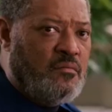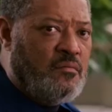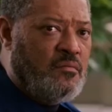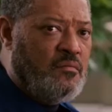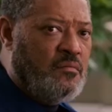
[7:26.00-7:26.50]

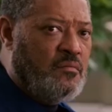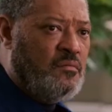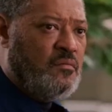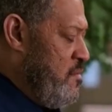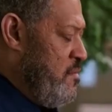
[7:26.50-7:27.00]
left.
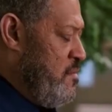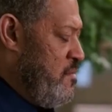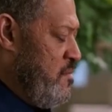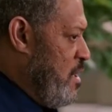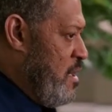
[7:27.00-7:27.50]
He
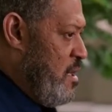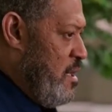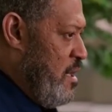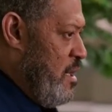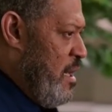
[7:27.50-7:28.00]
sighs and
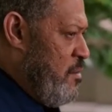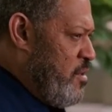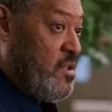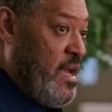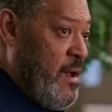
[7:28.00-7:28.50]
says they had
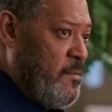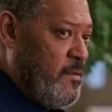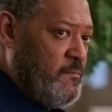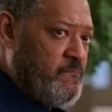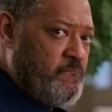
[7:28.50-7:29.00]
said sleeping
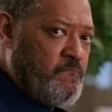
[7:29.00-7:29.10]
chambers are